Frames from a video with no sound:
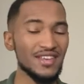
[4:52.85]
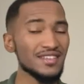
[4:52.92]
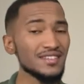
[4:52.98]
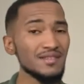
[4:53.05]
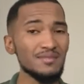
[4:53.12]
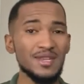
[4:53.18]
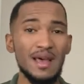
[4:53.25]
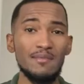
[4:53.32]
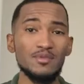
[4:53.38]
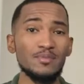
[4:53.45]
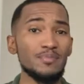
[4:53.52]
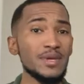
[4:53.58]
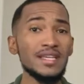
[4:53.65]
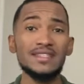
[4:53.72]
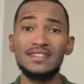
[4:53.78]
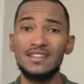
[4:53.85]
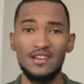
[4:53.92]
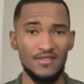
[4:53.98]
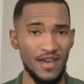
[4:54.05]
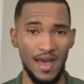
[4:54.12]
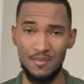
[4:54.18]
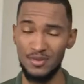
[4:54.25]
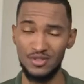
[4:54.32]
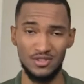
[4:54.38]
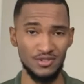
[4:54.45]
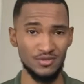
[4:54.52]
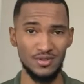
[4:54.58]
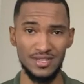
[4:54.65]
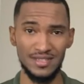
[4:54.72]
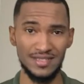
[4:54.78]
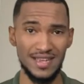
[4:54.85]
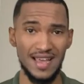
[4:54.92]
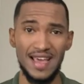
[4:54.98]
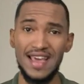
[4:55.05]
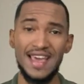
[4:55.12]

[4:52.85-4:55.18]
And sometimes big stuff happens to us,